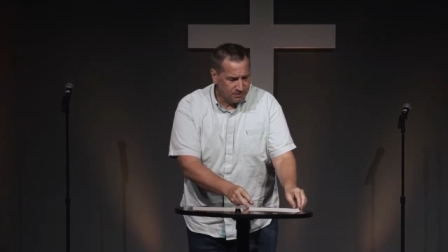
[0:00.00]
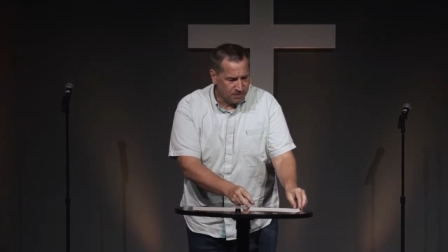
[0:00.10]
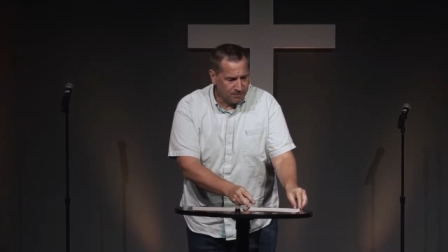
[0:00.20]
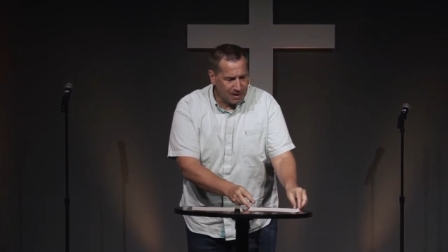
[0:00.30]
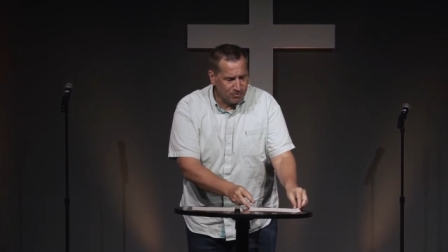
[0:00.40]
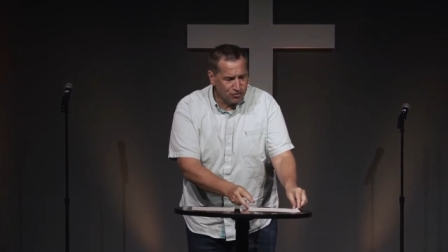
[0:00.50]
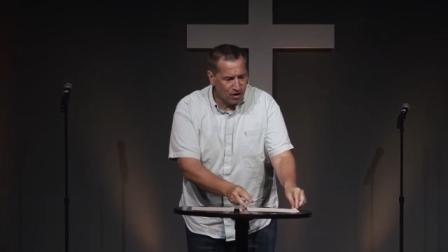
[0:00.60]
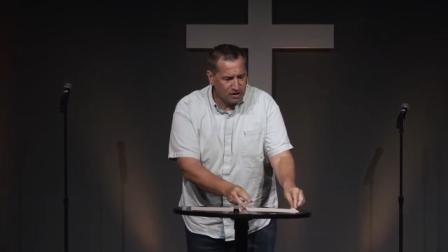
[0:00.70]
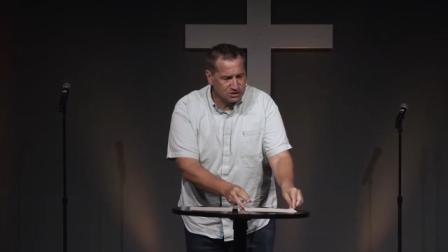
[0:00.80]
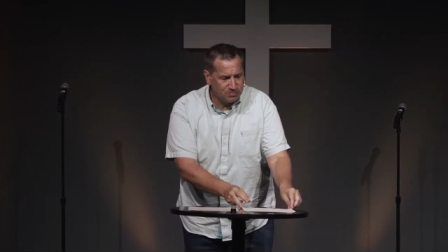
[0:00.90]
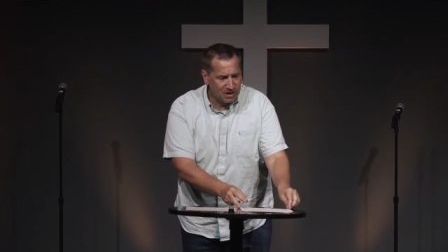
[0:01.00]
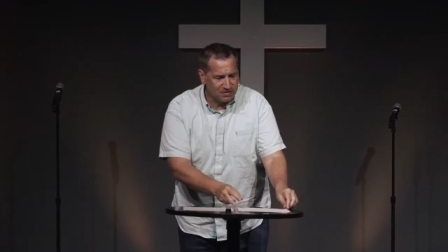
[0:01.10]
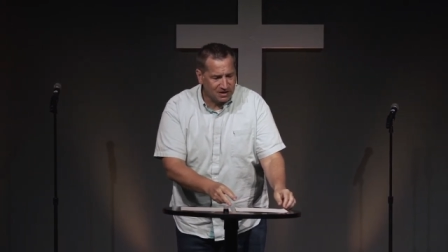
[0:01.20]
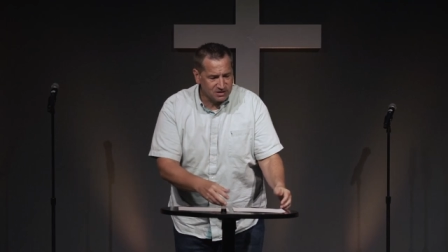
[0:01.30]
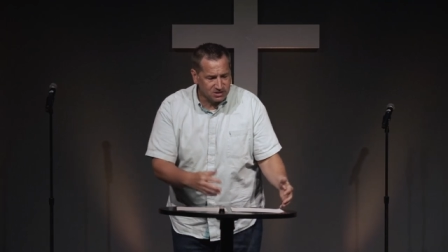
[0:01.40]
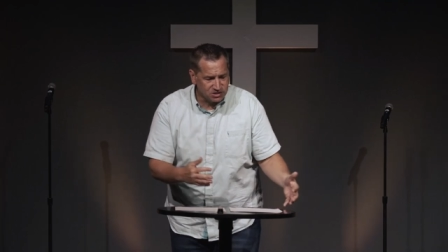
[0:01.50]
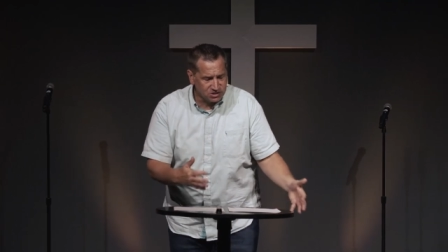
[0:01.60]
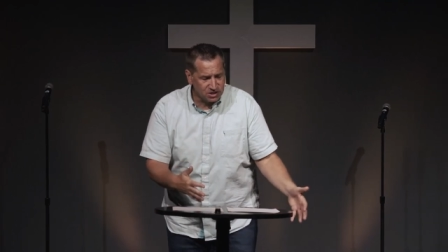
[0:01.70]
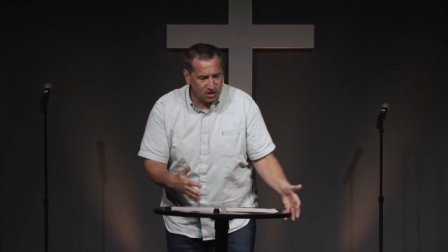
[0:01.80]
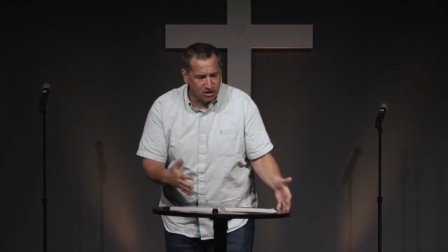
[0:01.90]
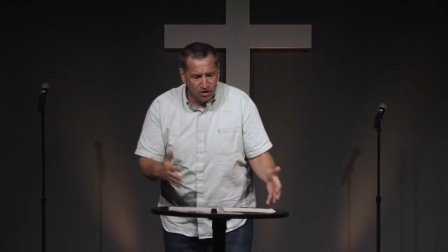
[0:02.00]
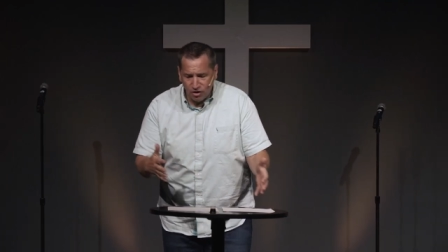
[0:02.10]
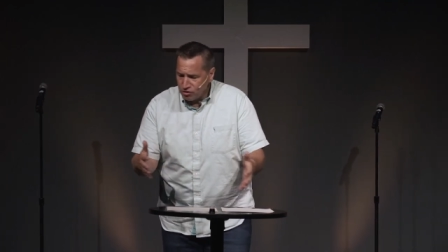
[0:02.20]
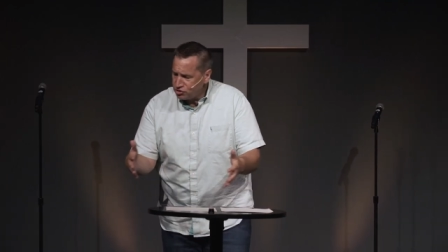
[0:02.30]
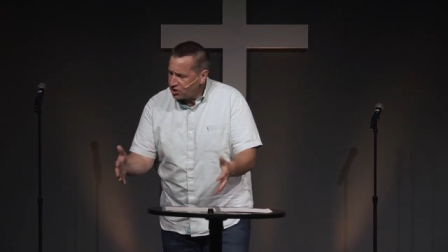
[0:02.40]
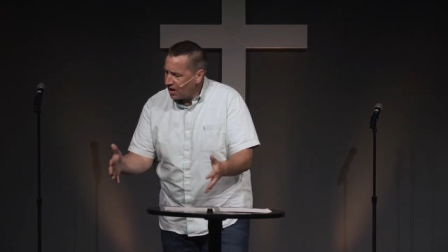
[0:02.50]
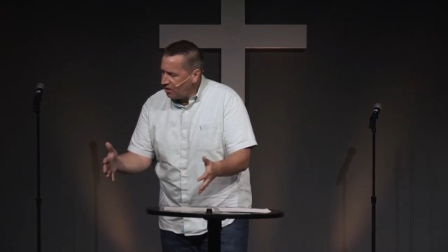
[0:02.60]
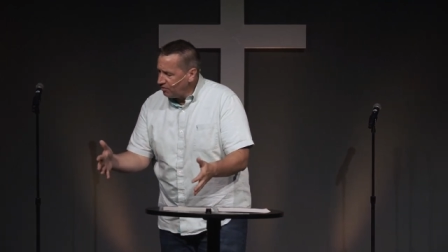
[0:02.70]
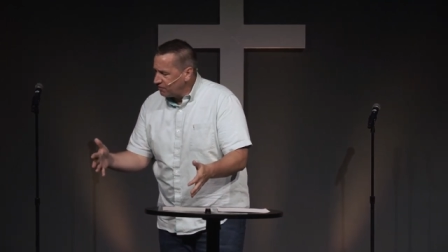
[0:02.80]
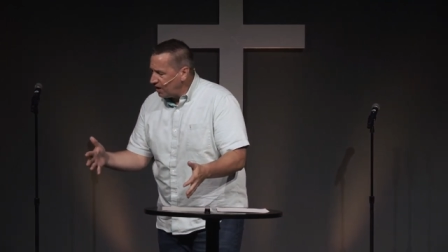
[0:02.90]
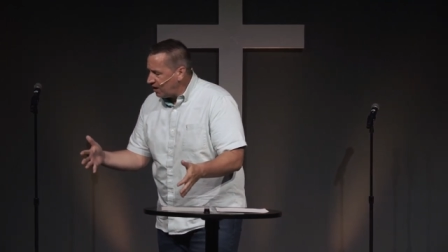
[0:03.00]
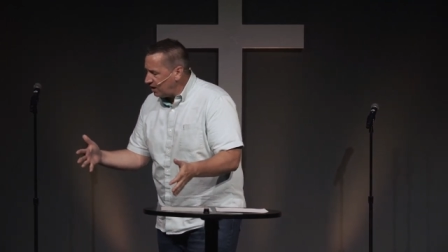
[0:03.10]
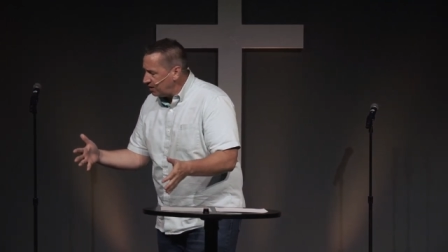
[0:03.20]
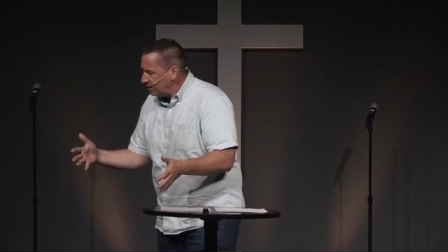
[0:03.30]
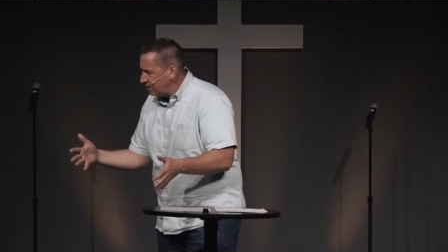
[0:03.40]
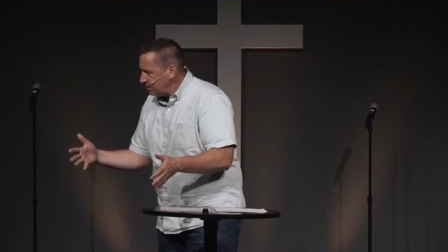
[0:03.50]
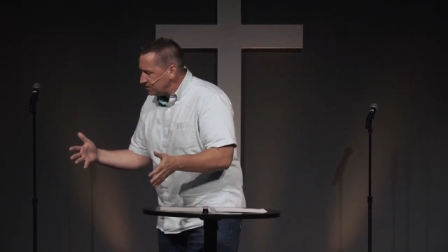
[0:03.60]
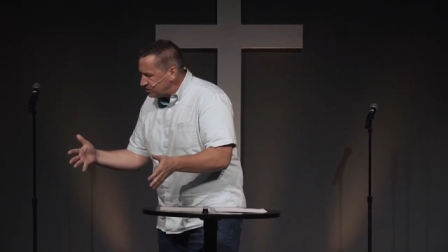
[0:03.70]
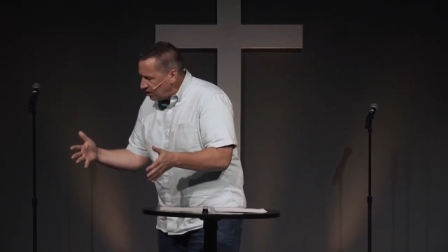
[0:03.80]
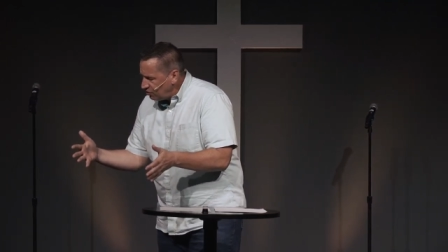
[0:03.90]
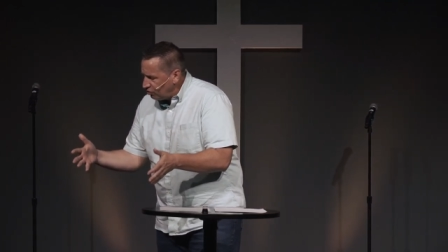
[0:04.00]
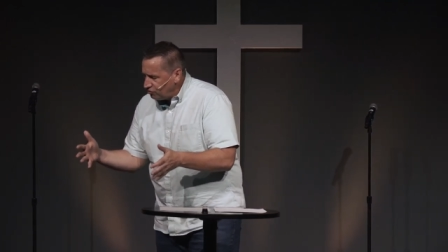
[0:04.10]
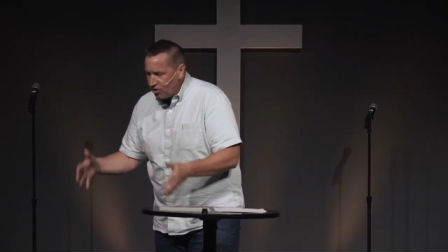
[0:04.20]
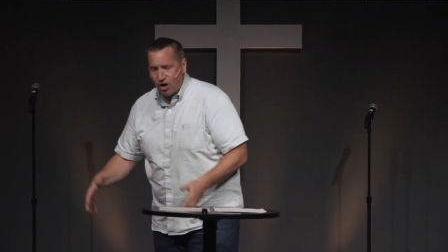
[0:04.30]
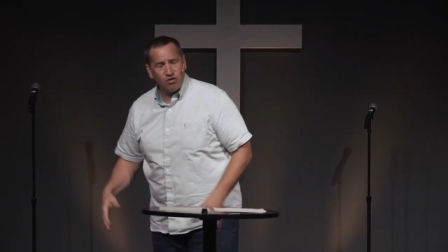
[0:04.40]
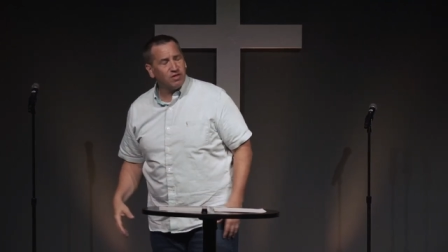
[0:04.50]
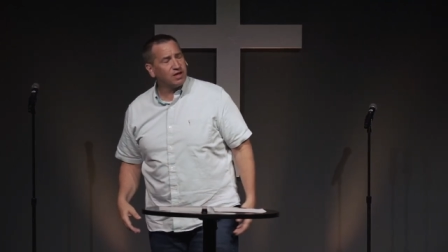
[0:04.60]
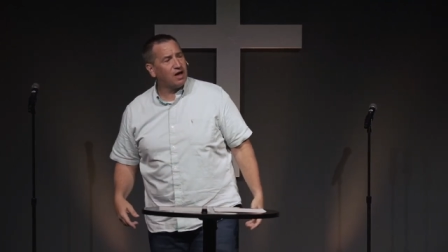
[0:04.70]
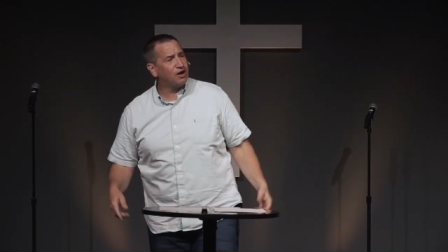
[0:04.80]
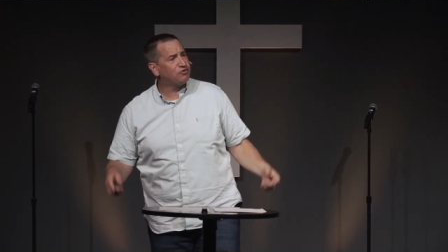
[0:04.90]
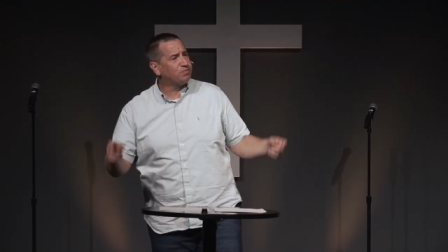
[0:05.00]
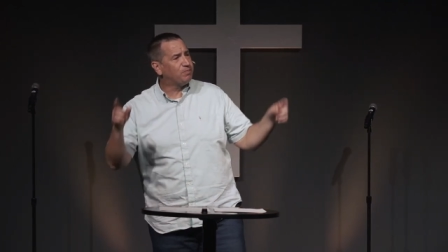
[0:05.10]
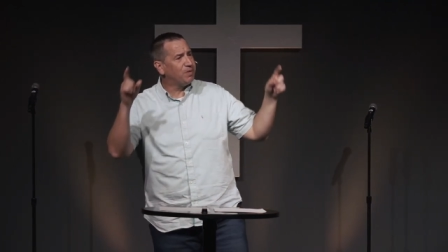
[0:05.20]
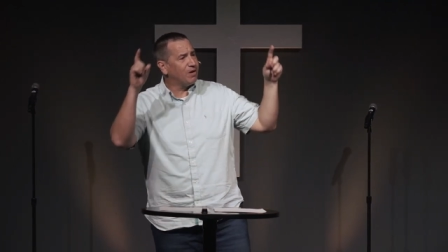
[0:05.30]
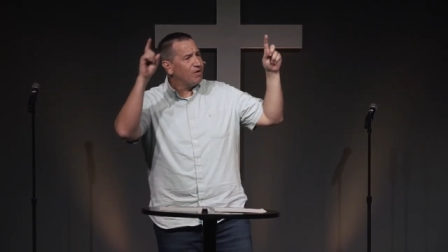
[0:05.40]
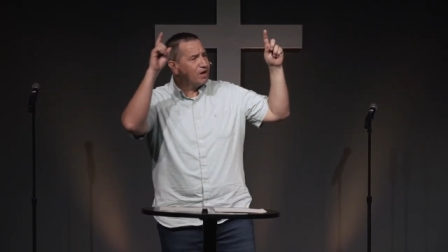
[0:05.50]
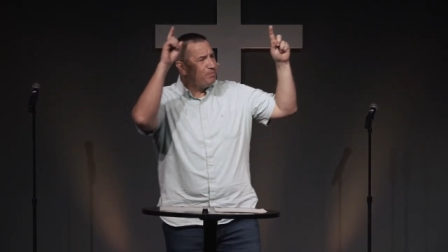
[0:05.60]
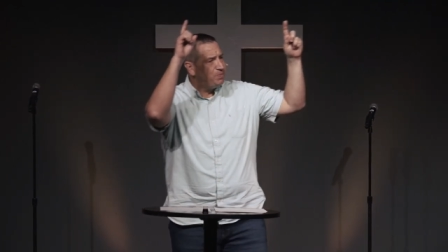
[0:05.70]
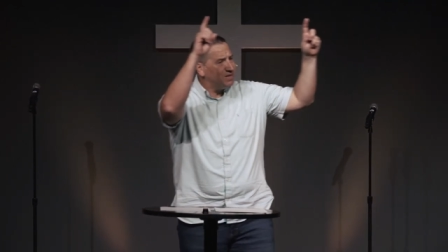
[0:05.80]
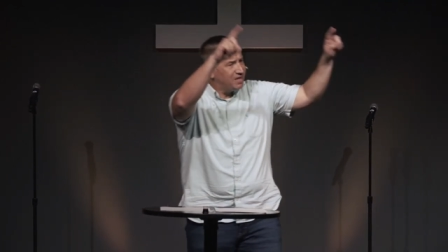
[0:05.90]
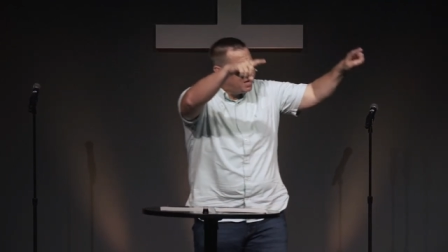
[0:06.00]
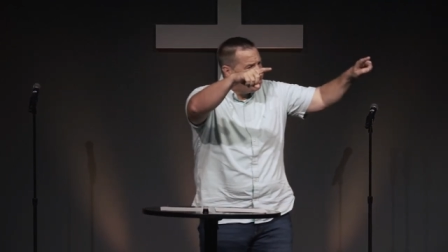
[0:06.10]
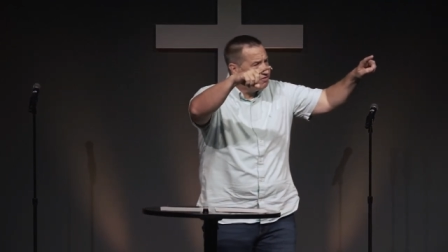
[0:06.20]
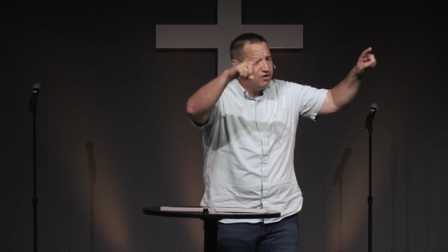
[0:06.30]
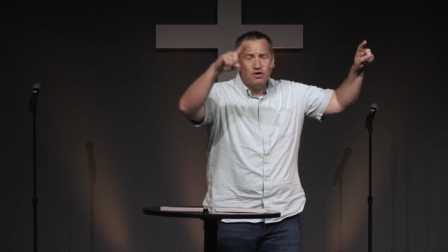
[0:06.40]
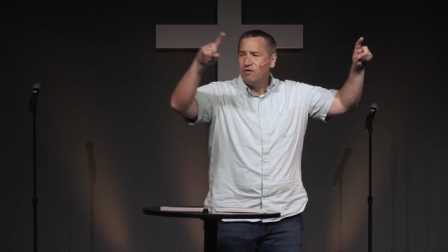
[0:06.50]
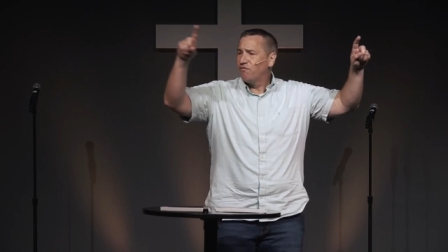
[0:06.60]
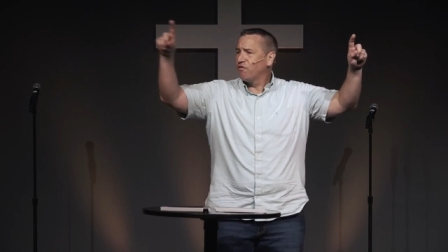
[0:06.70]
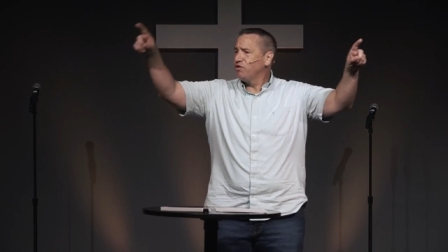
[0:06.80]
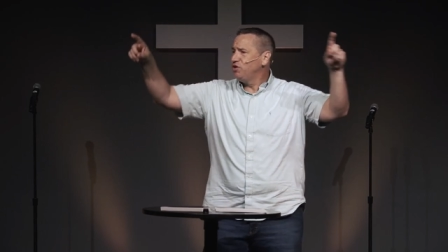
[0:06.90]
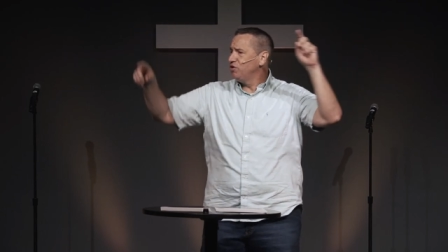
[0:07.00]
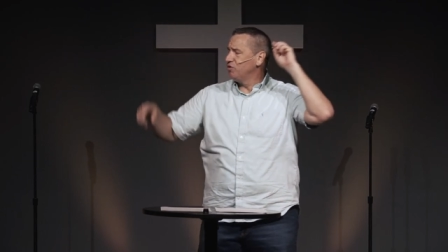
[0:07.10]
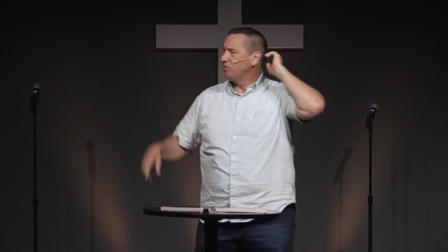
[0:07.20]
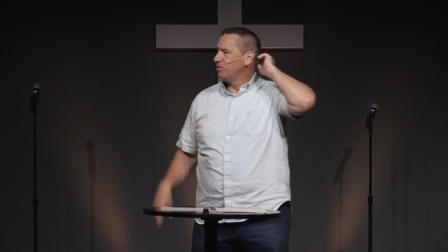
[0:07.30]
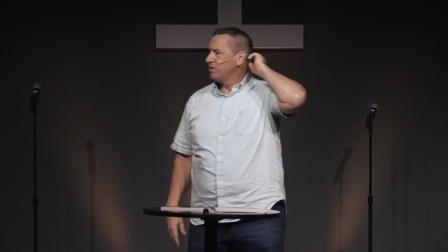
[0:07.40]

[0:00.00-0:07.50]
The Bible talks about that as a son or child of God, son or daughter, that God is preparing a place for you.